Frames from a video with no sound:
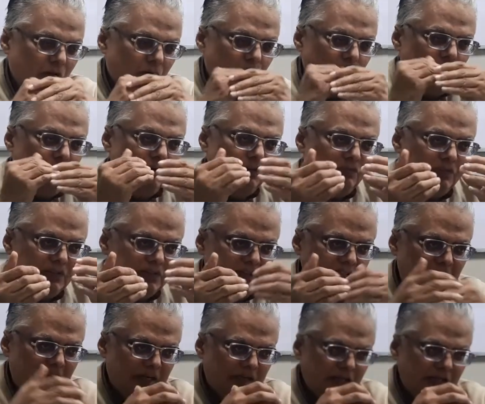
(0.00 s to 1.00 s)
Now, what was
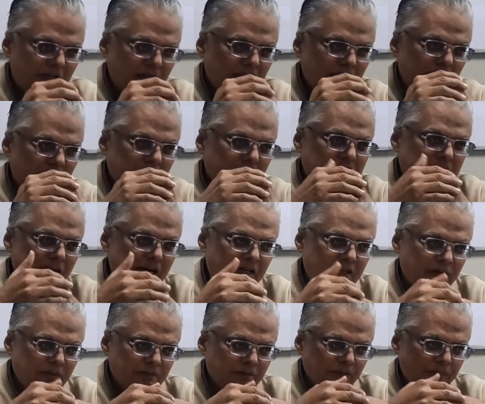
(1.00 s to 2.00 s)
that? He
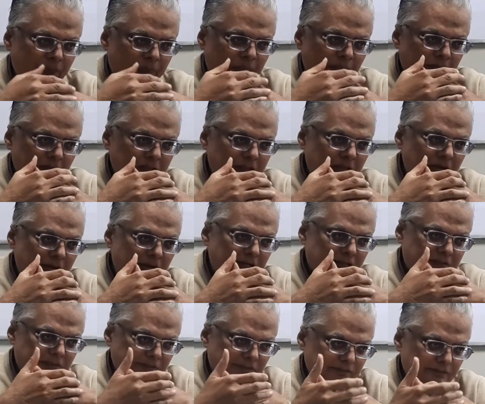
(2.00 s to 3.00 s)
said
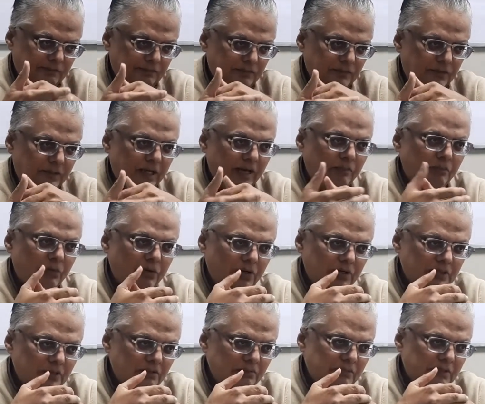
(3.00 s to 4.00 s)
that
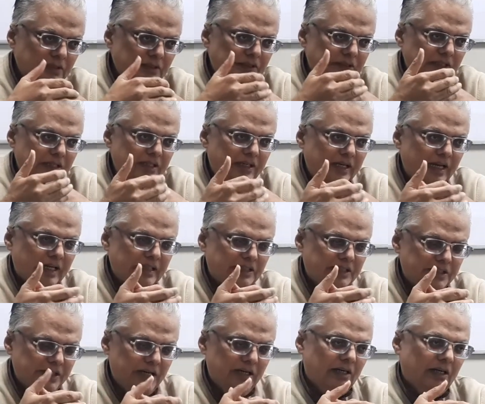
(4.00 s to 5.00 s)
communism is the
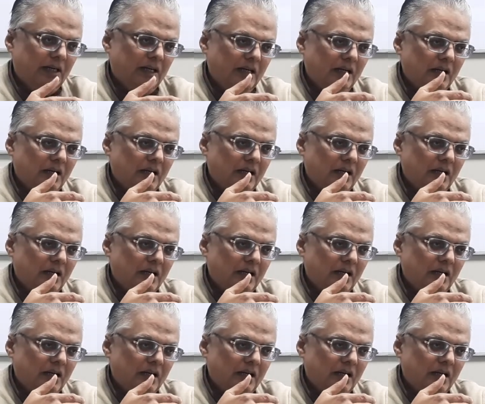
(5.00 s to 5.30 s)
natural